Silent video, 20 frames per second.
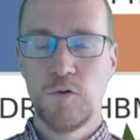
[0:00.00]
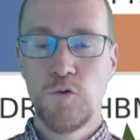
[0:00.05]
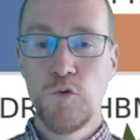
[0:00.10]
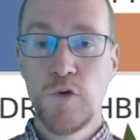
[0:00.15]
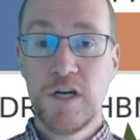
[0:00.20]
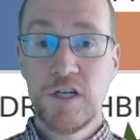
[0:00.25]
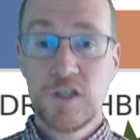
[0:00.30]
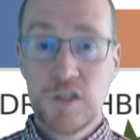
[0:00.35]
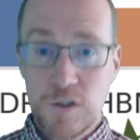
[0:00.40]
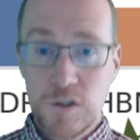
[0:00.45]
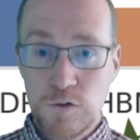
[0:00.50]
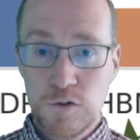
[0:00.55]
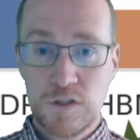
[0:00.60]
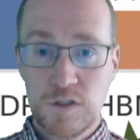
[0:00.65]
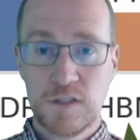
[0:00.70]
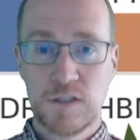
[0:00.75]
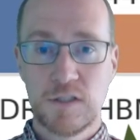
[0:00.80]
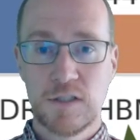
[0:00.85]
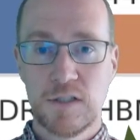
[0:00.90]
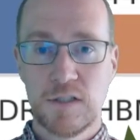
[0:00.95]

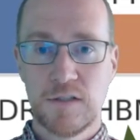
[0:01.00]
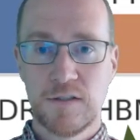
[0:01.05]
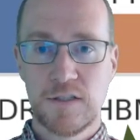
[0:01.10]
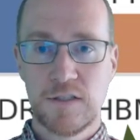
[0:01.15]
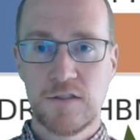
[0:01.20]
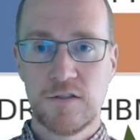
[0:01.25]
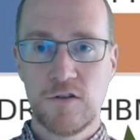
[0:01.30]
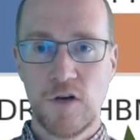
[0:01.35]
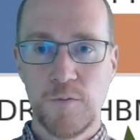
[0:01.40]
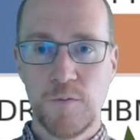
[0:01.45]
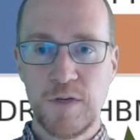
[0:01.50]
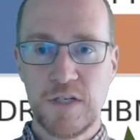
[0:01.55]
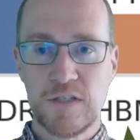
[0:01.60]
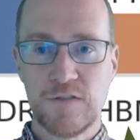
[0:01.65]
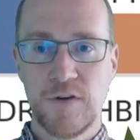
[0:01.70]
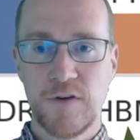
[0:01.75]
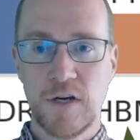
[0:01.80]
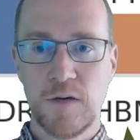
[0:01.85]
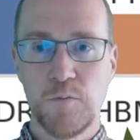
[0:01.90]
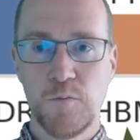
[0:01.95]
issues this copy is
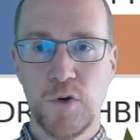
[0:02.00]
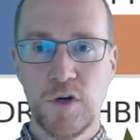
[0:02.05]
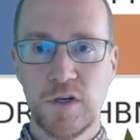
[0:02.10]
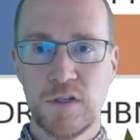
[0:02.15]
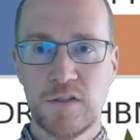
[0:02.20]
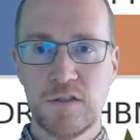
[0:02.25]
very important.